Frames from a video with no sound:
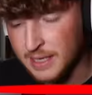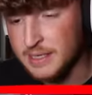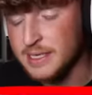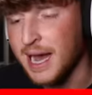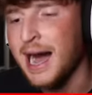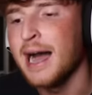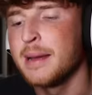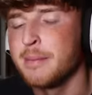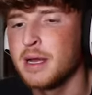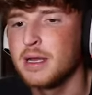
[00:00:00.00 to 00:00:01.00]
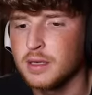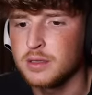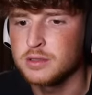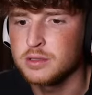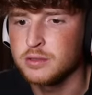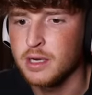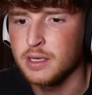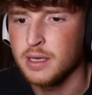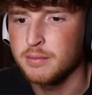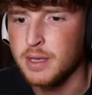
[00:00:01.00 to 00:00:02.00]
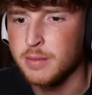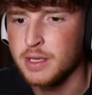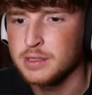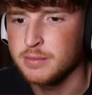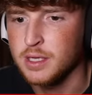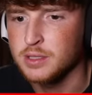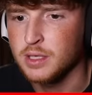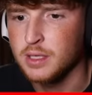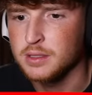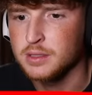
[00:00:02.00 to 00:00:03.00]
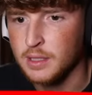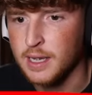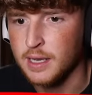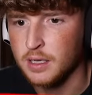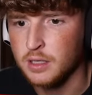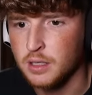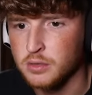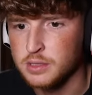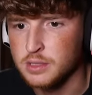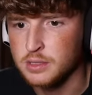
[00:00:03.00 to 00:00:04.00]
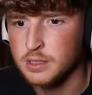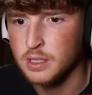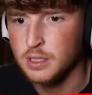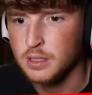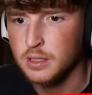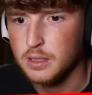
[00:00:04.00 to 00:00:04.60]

in time. Okay, let's just try it again. Maybe get some headshots. Yeah, it closes, see?